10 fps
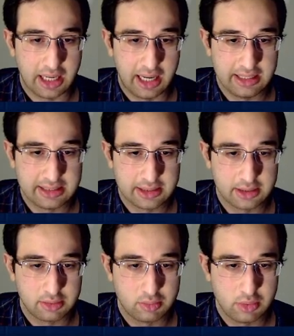and it's
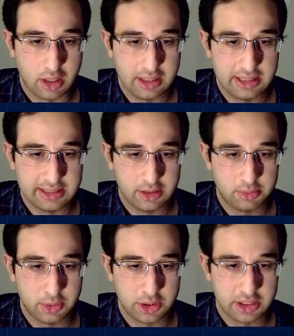not easy to
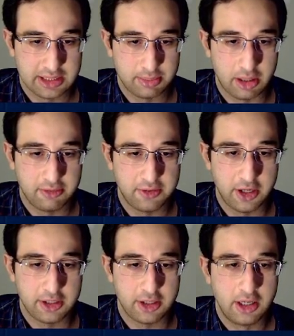push this pawn
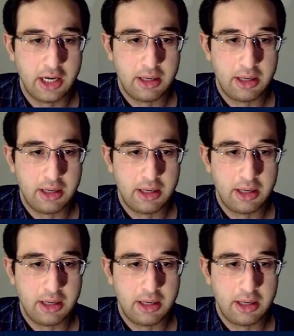further,